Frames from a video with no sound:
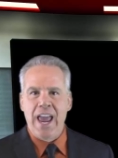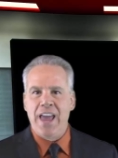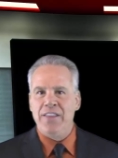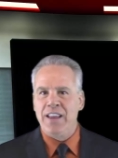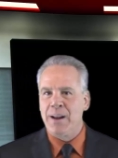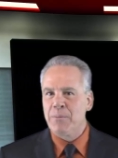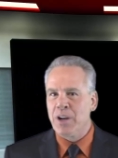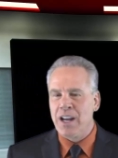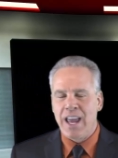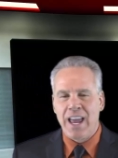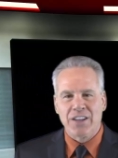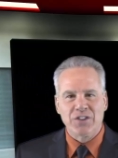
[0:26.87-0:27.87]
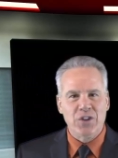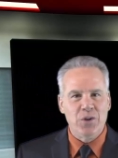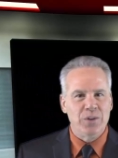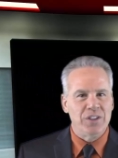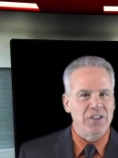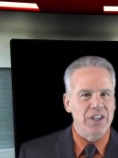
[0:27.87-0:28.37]
And then I'm going to ask
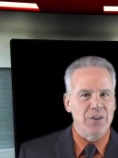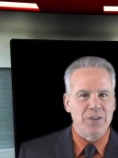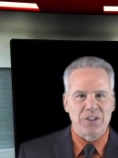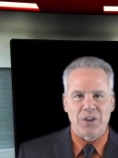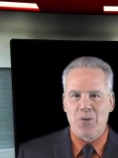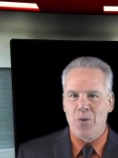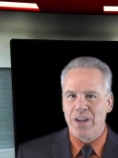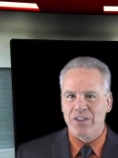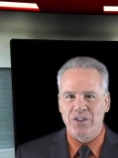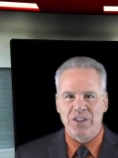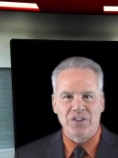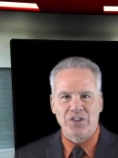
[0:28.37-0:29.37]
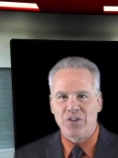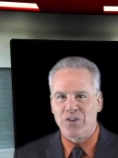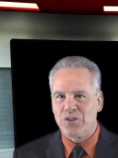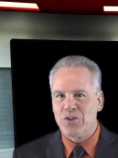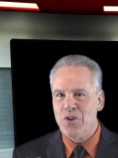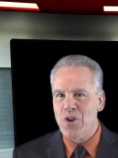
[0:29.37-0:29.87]
you a series of questions so
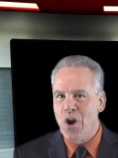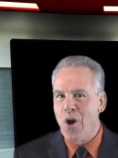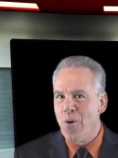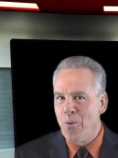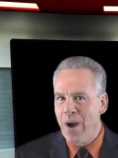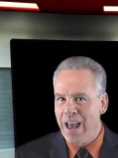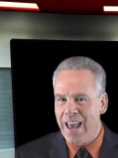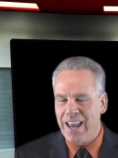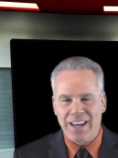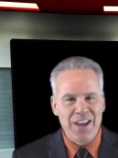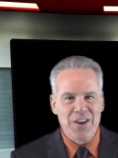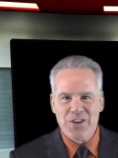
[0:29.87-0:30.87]
there's no way